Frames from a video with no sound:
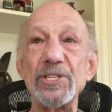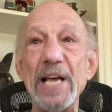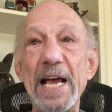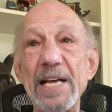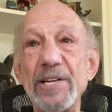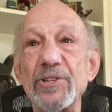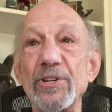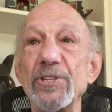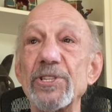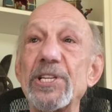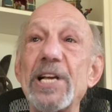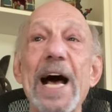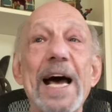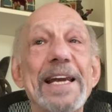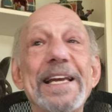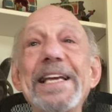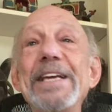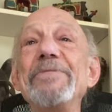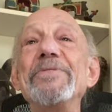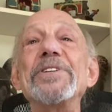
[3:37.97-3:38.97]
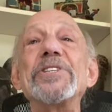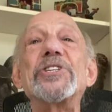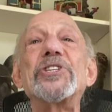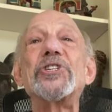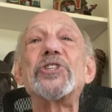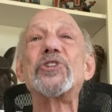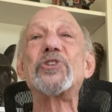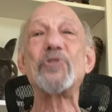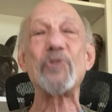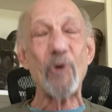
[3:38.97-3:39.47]
Angels got even
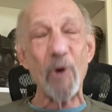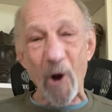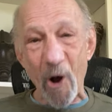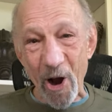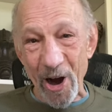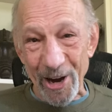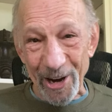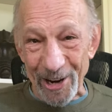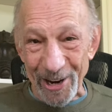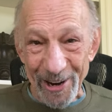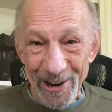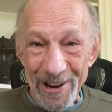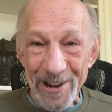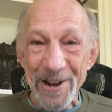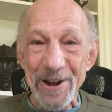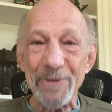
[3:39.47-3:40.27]
stronger